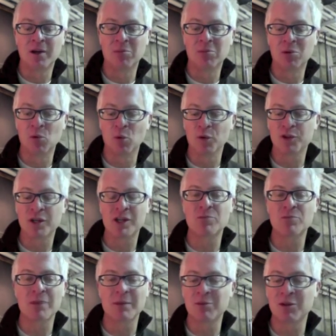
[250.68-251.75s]
But we'll taste
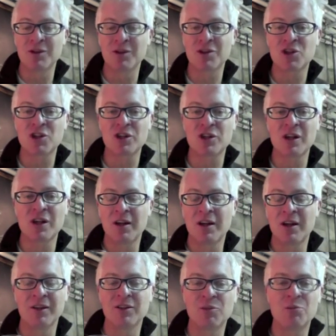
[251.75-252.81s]
maybe this
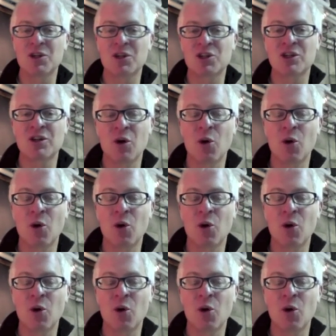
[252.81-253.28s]
and the best